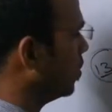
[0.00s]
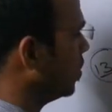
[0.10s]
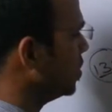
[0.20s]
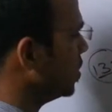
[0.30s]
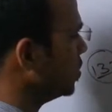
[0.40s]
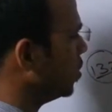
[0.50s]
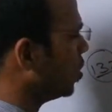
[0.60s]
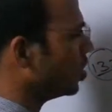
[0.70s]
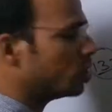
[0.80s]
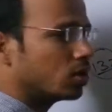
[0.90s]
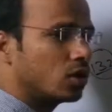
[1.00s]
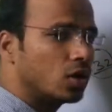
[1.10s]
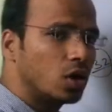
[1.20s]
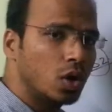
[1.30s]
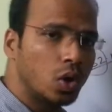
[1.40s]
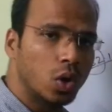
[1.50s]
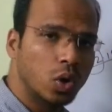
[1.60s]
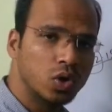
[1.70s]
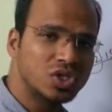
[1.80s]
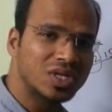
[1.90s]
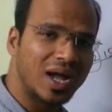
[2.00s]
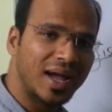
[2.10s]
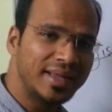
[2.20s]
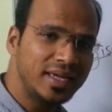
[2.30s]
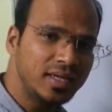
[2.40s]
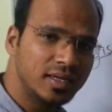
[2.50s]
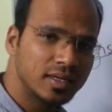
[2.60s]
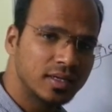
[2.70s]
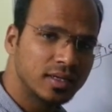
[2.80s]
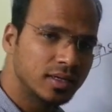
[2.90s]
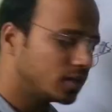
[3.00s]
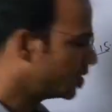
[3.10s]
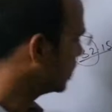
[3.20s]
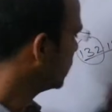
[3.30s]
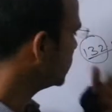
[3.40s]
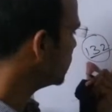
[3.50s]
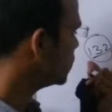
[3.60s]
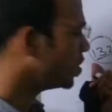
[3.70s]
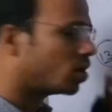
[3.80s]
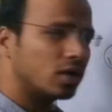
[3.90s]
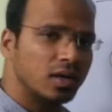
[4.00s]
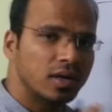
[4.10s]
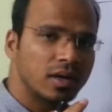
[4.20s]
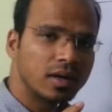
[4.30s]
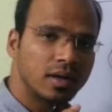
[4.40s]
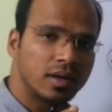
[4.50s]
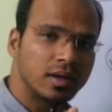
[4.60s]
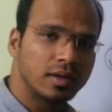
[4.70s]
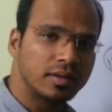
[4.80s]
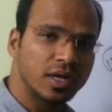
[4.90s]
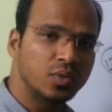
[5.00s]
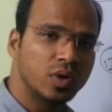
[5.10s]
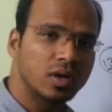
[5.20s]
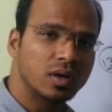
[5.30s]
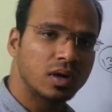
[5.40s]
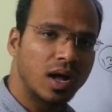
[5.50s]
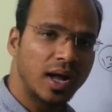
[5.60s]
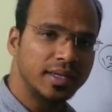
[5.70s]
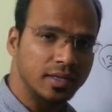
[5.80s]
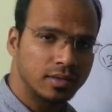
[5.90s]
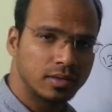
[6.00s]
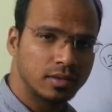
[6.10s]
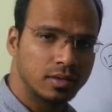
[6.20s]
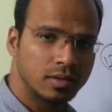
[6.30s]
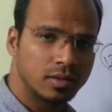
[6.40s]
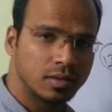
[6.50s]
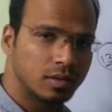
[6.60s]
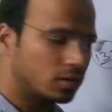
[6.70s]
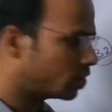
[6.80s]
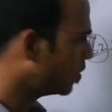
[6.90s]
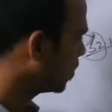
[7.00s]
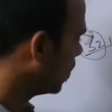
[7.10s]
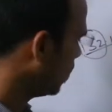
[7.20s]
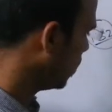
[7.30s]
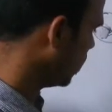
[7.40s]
This is your host ID. This is your network ID. Okay.